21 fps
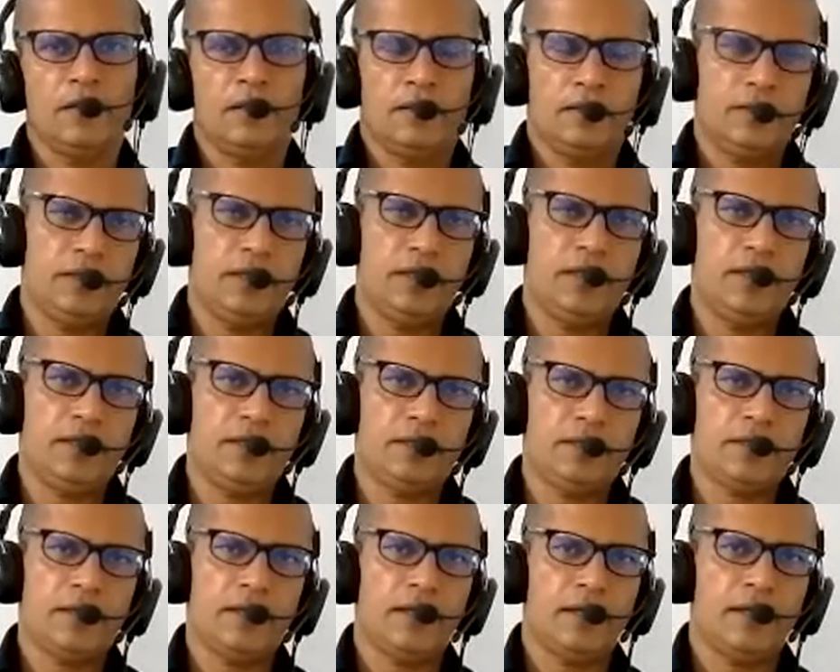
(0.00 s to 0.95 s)
the
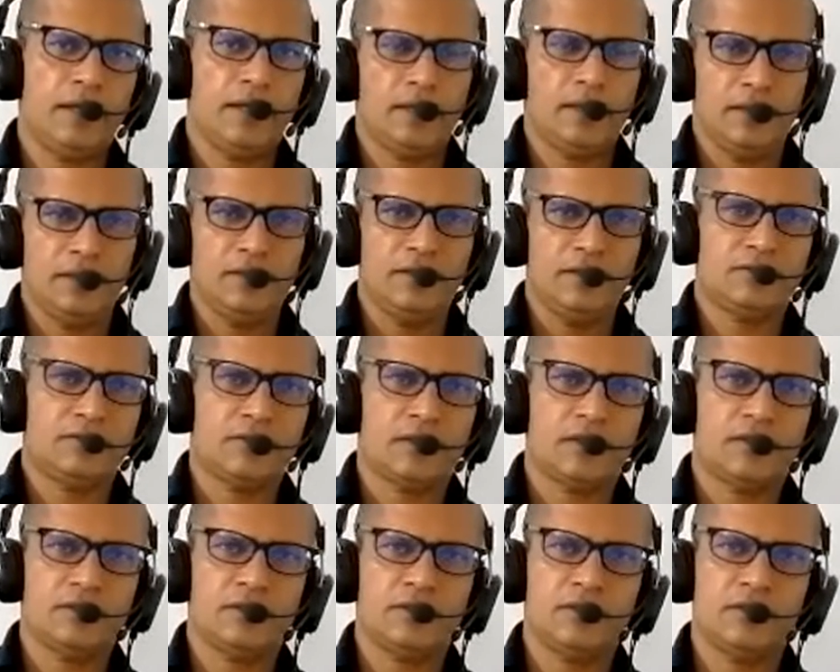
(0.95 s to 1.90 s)
data and
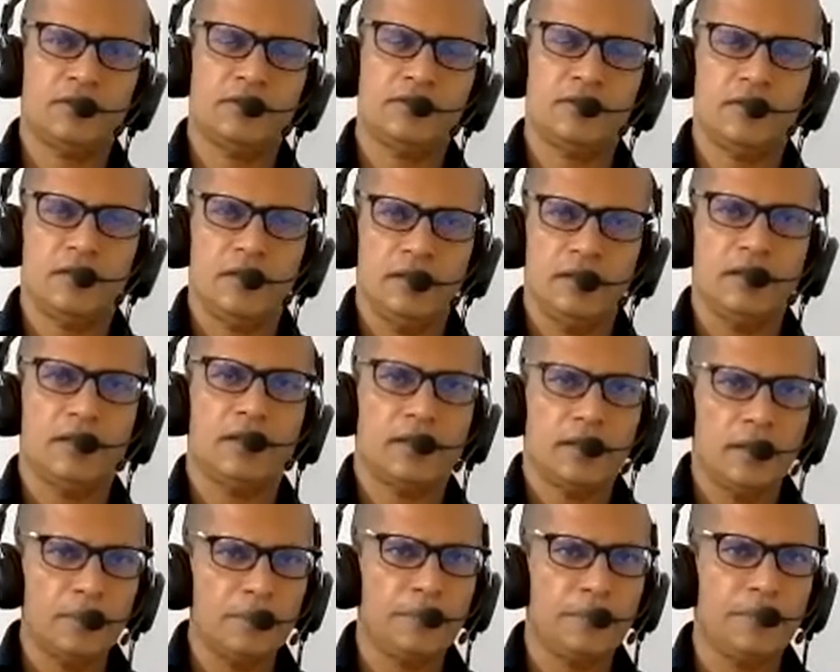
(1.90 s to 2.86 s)
instructions in the
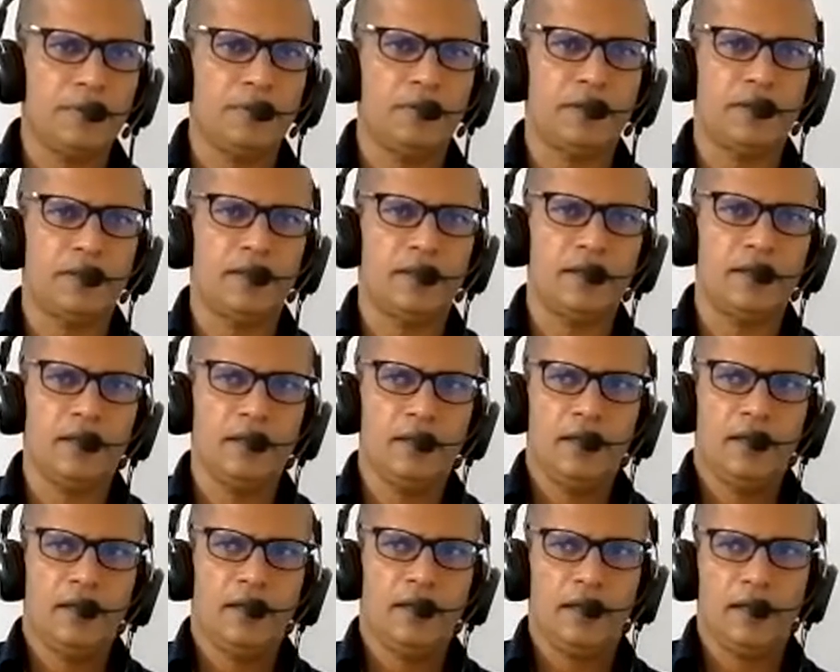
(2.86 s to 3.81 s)
computer
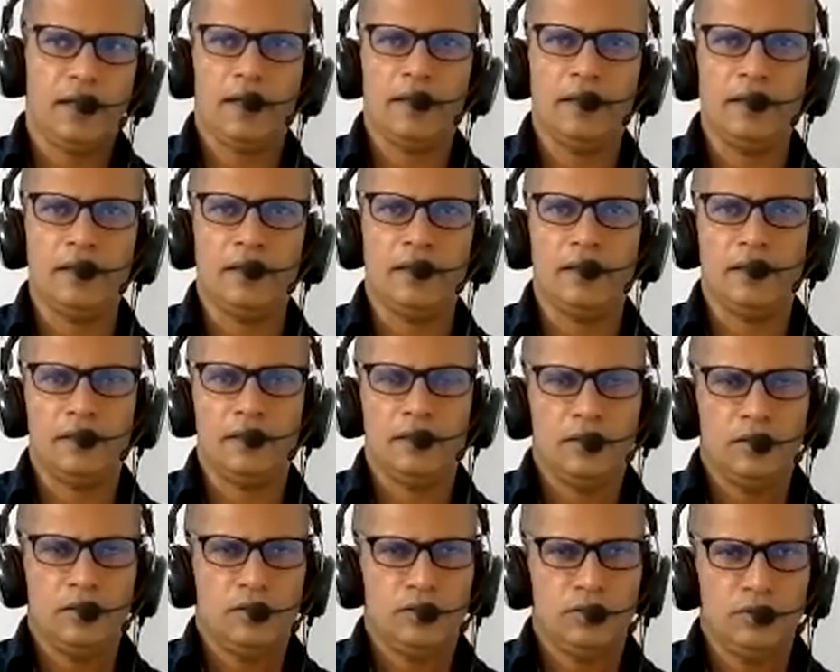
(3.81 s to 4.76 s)
and
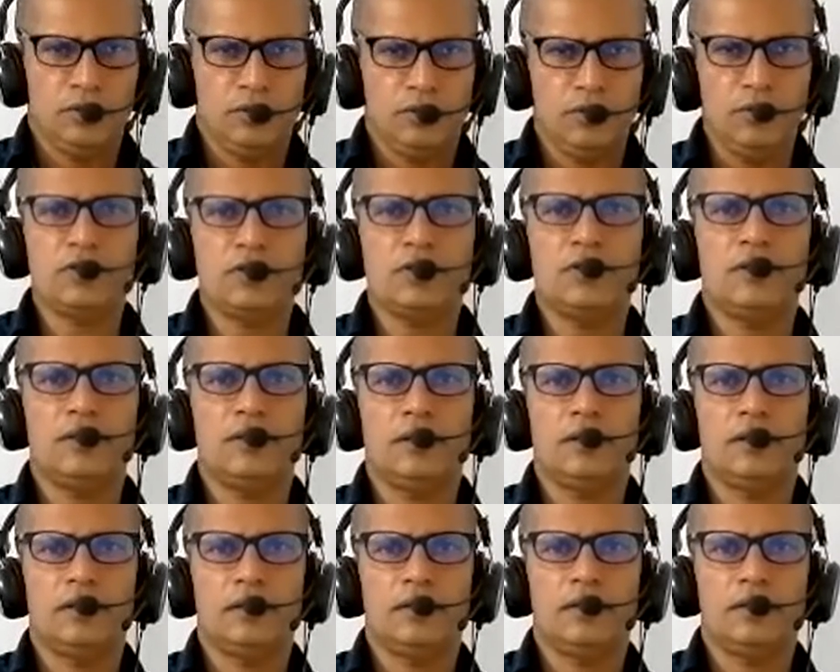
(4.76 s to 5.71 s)
using
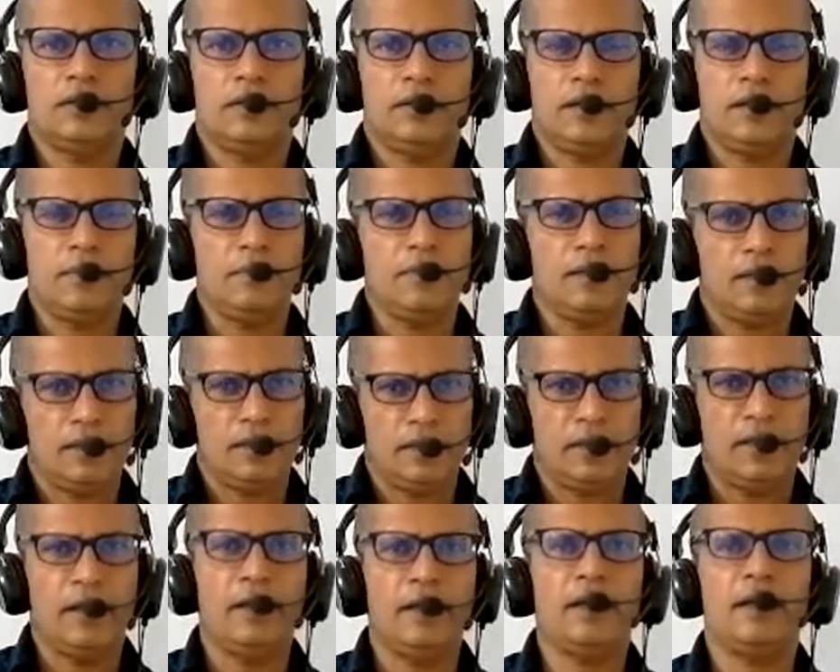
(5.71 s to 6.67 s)
them
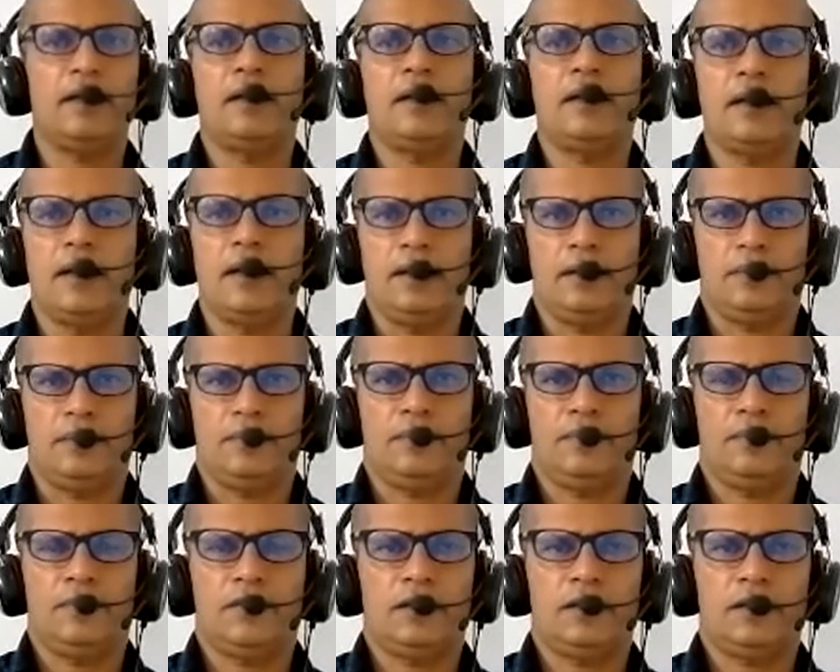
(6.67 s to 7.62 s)
again and again,
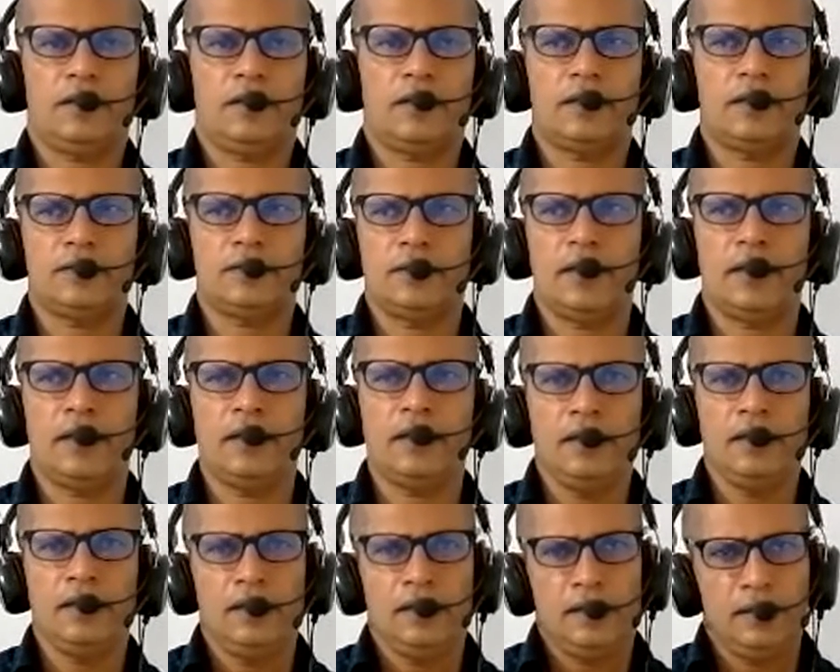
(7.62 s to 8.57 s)
rather than
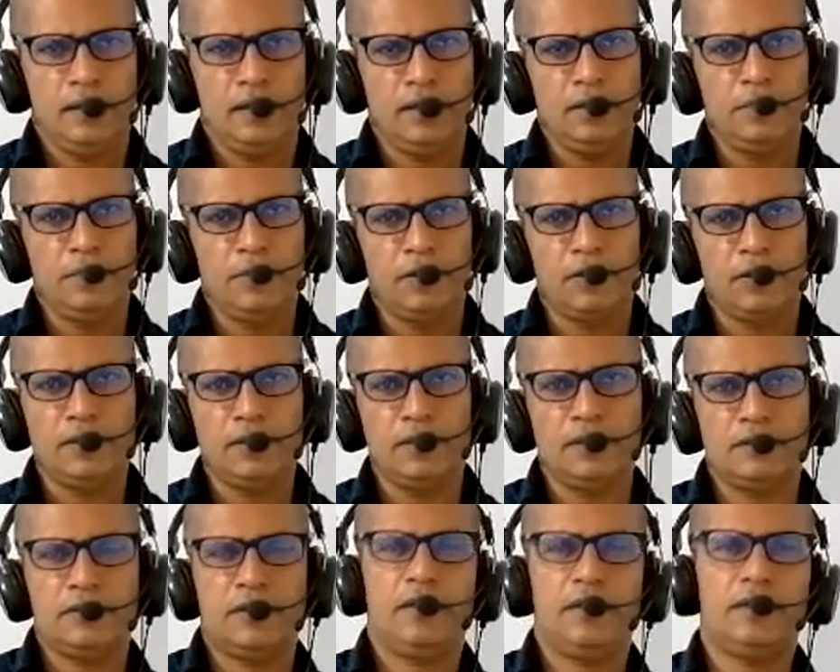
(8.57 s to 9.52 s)
inputting
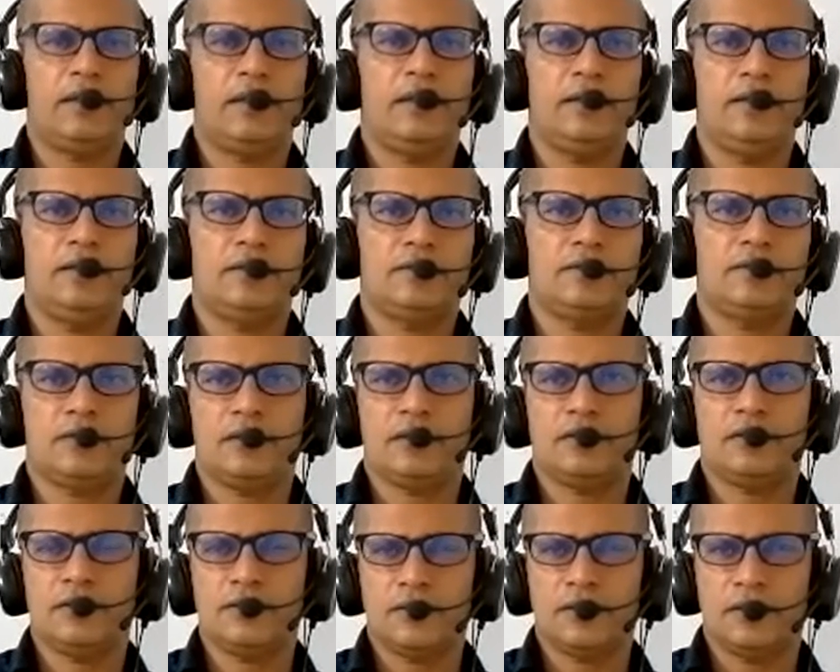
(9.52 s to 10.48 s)
these data and
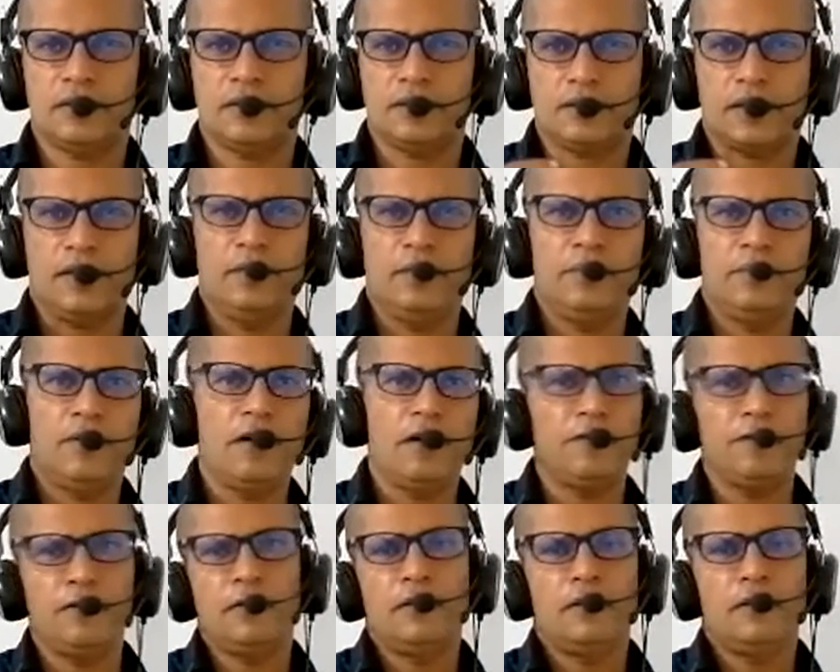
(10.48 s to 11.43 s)
instructions at the time
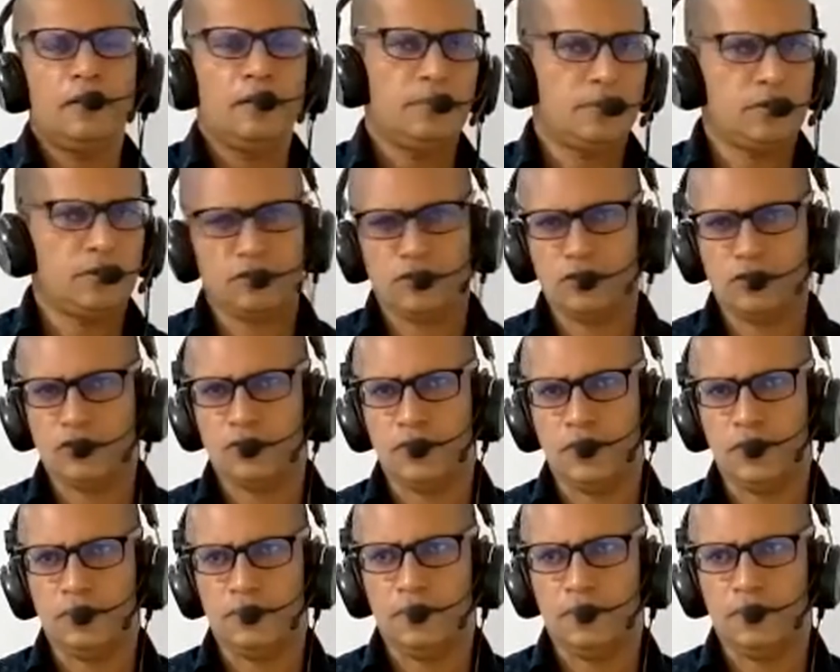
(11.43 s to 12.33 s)
of processing.